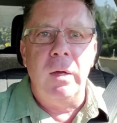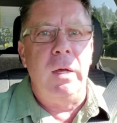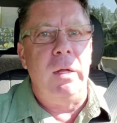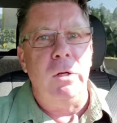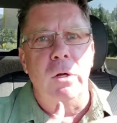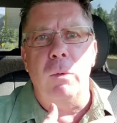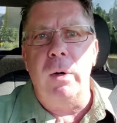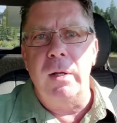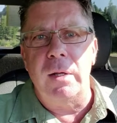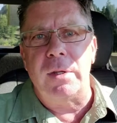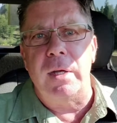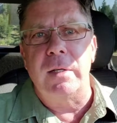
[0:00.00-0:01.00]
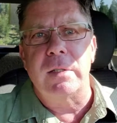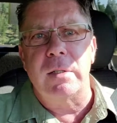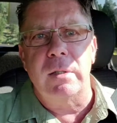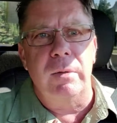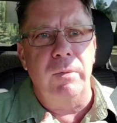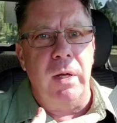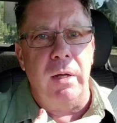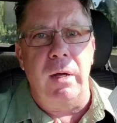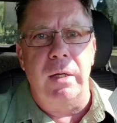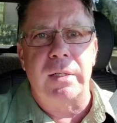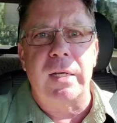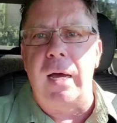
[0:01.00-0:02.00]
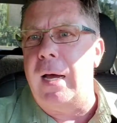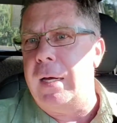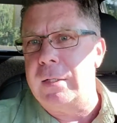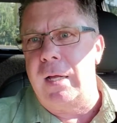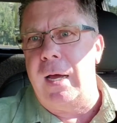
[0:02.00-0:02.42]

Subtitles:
And one of the things that us guys